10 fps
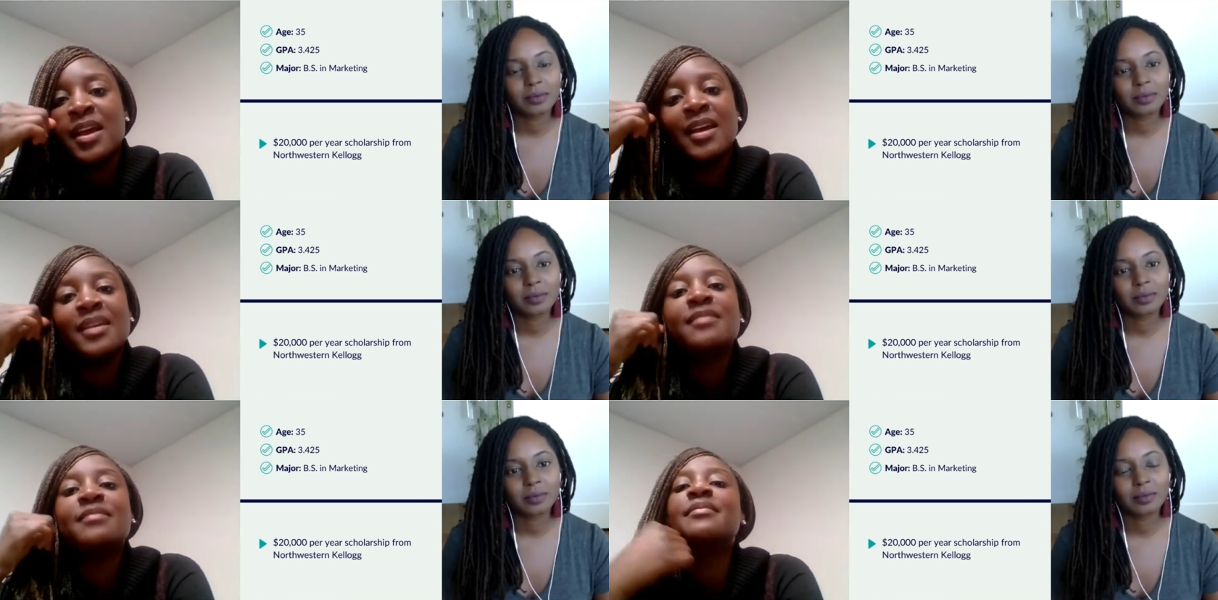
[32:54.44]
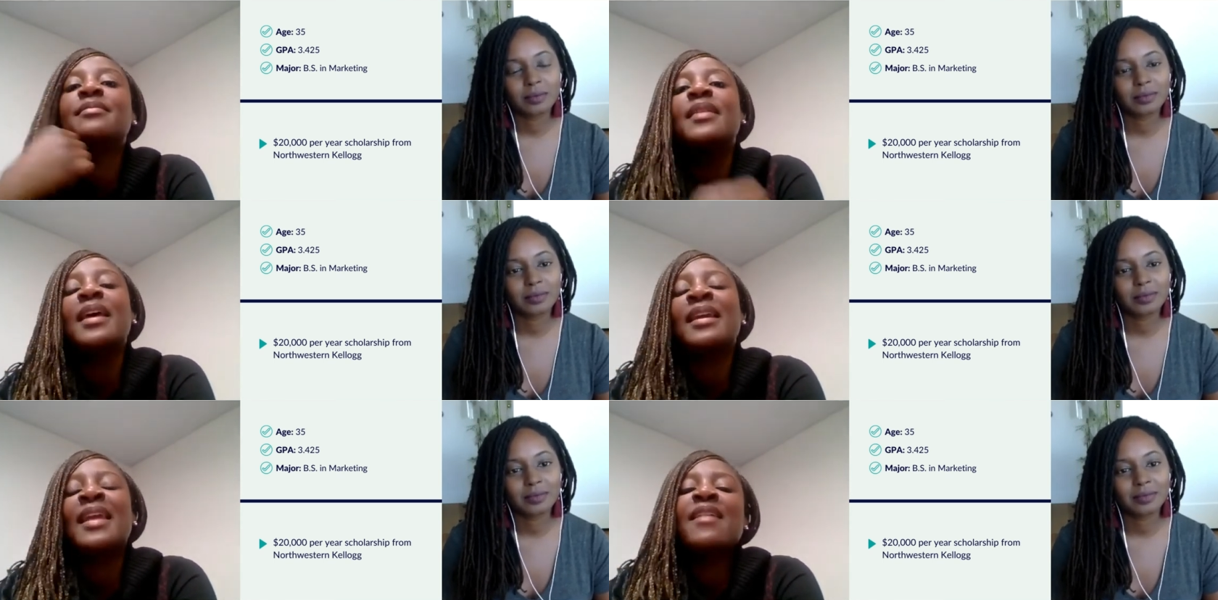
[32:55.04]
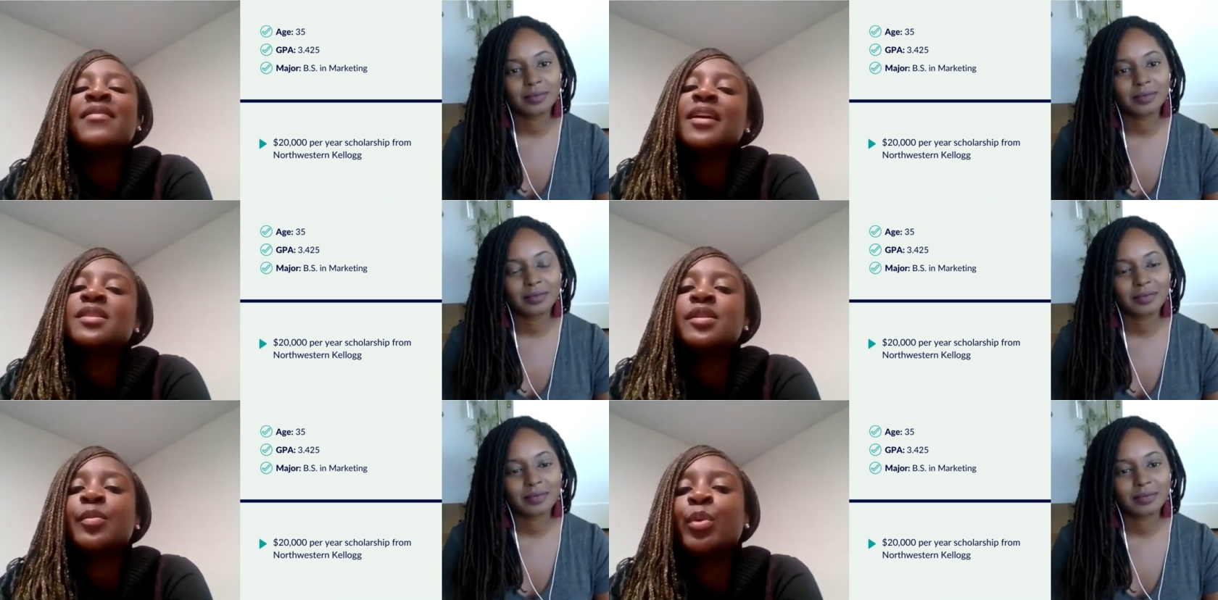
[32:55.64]
Speaker 1: and and having that
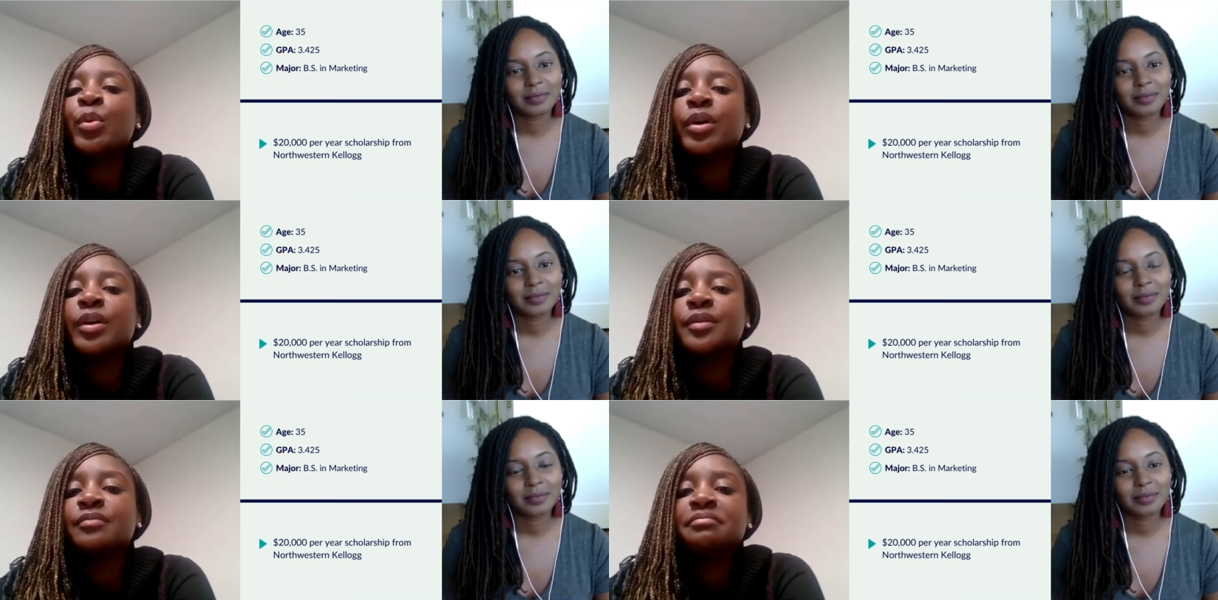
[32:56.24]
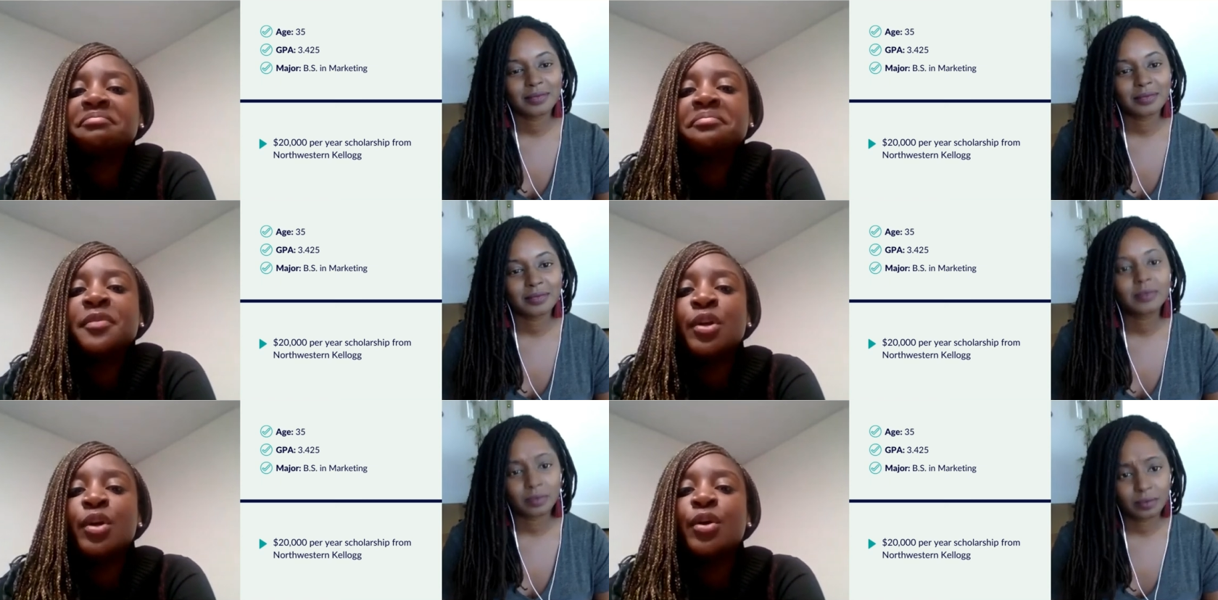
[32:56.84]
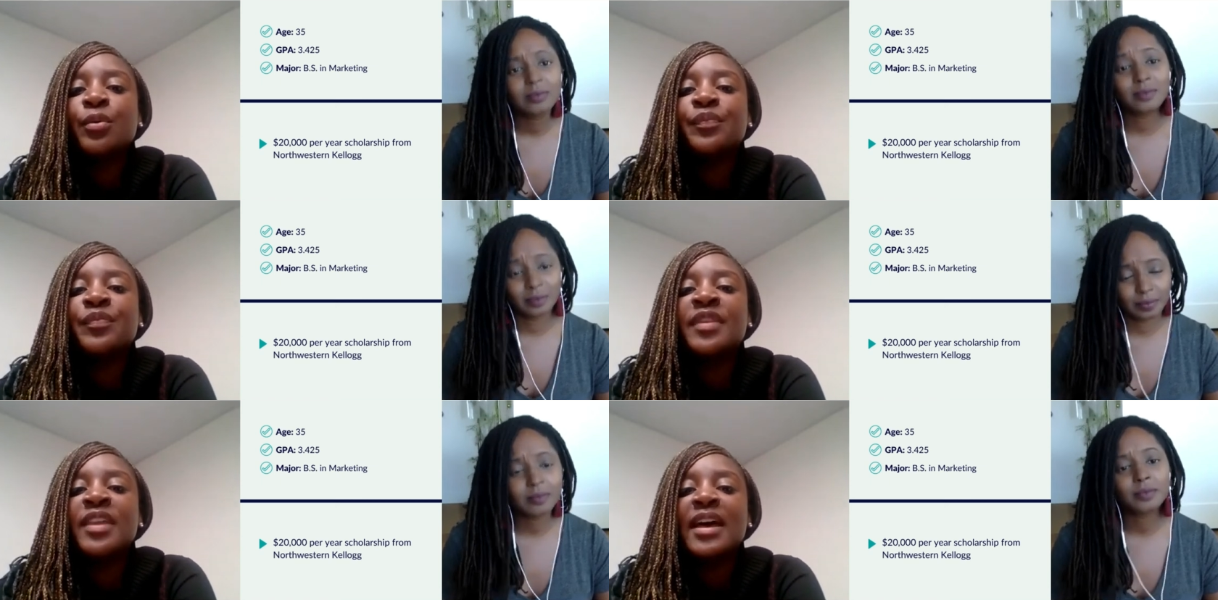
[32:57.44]
support, you know,
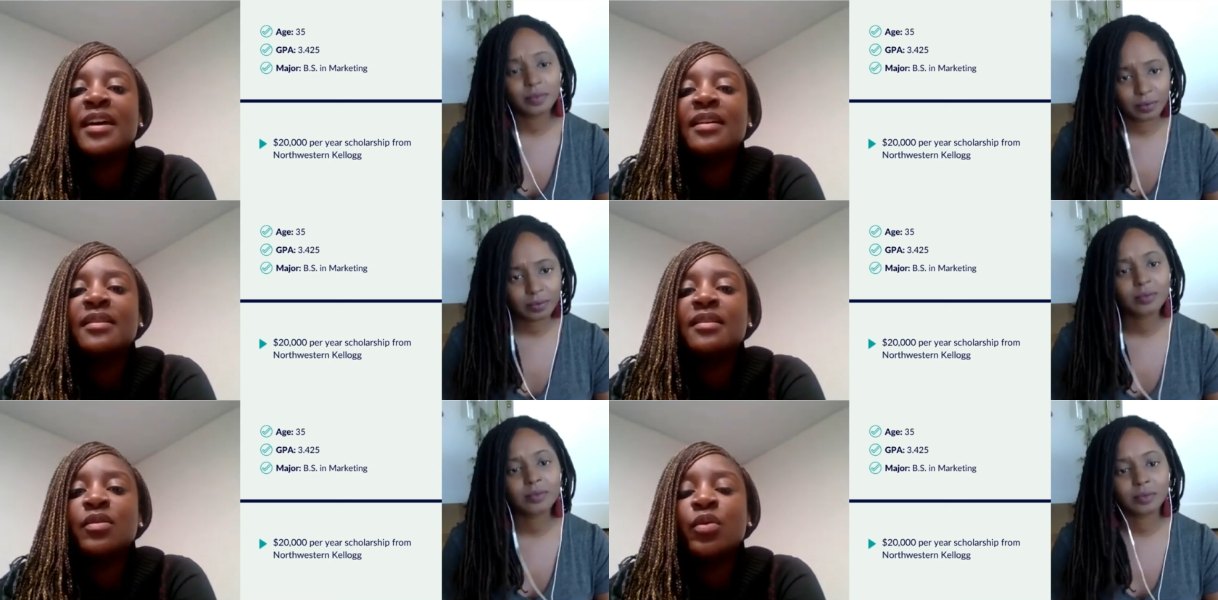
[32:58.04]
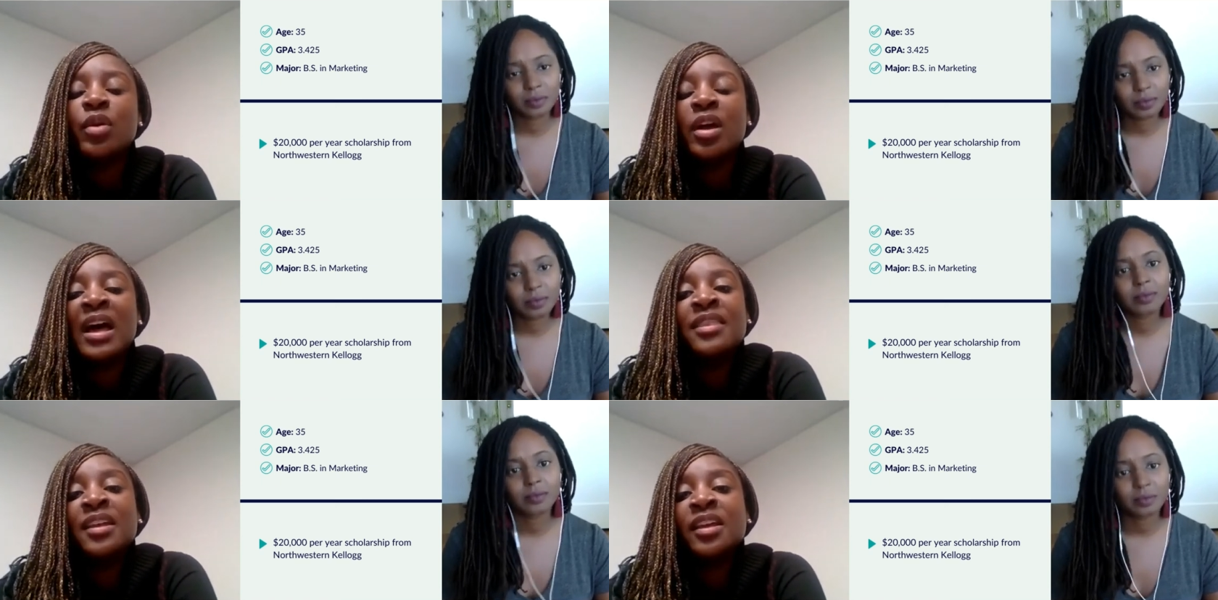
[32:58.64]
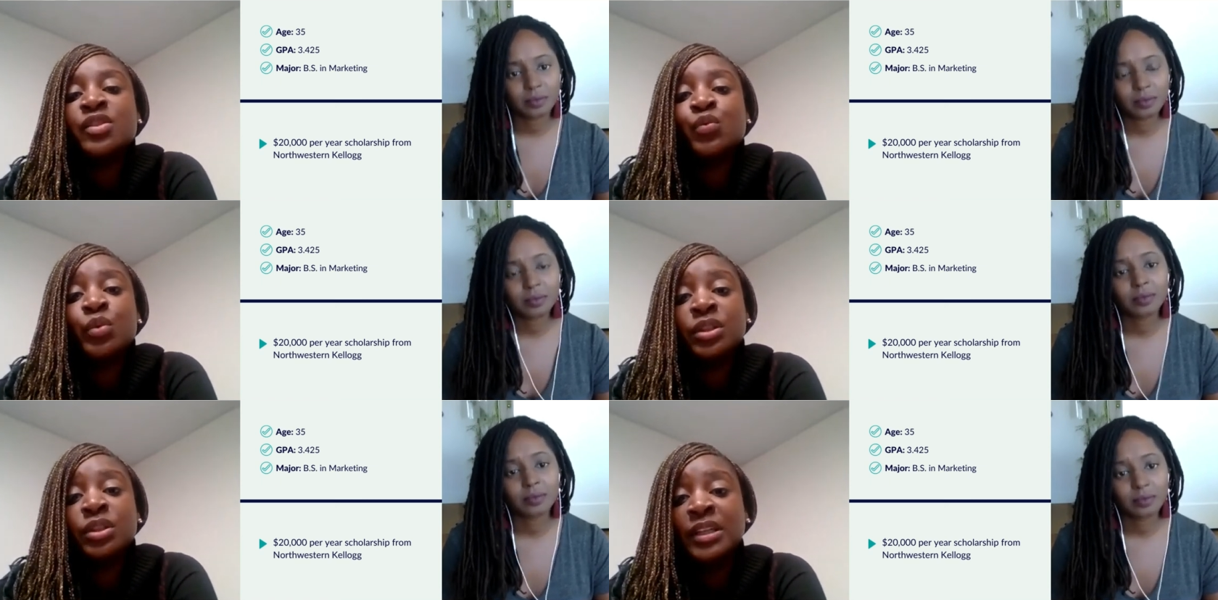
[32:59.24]
that I think is
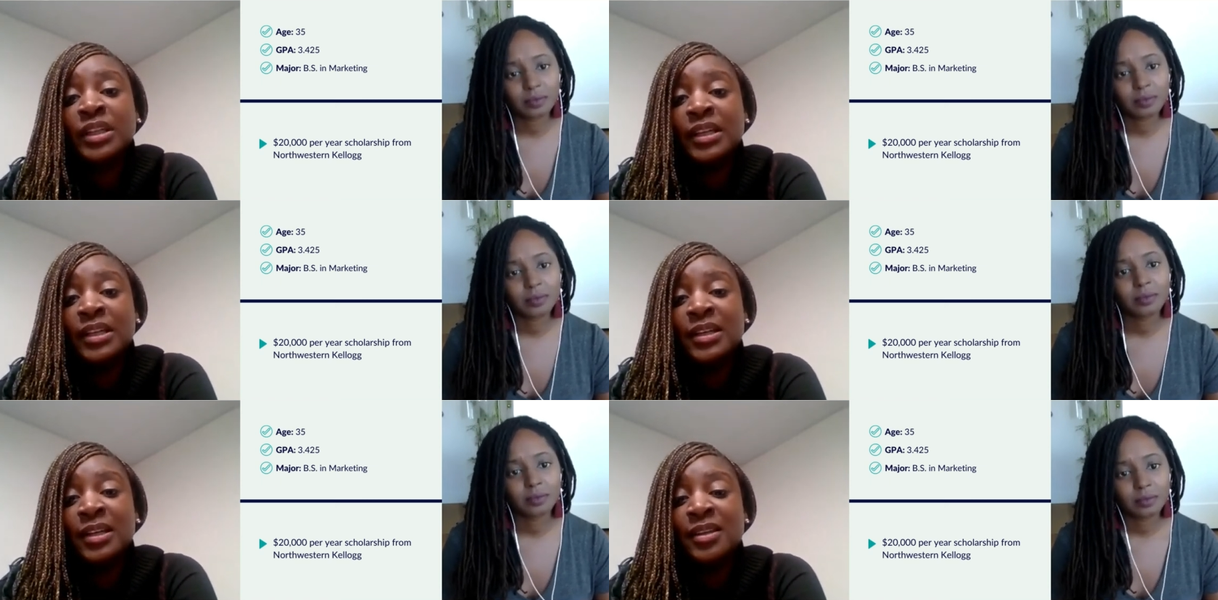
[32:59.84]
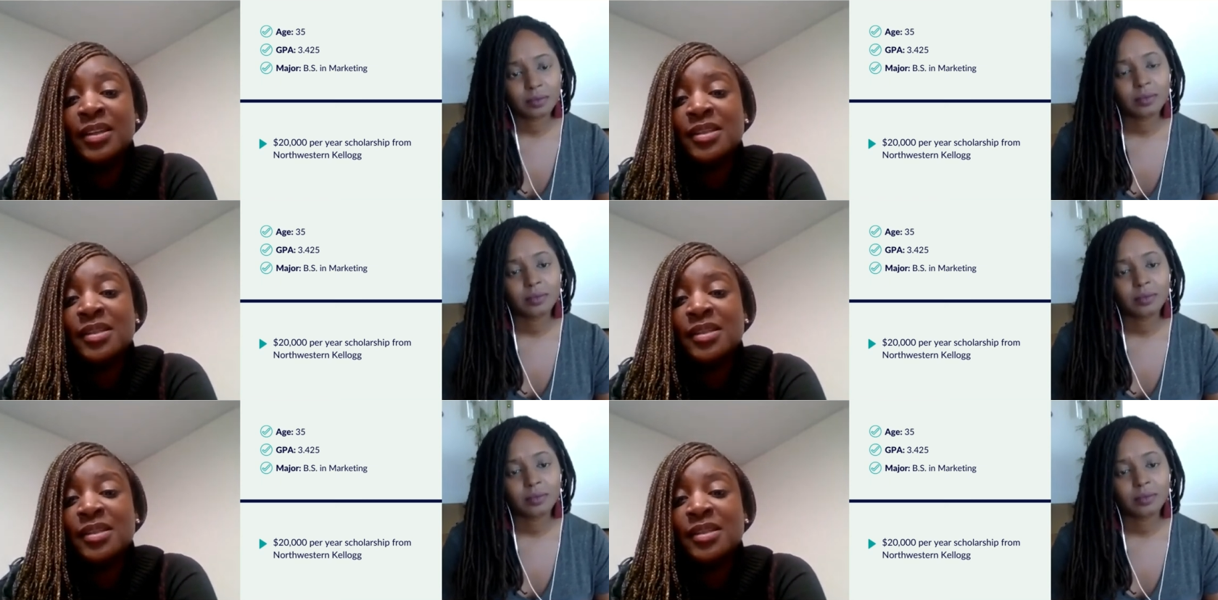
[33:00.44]
really needed in this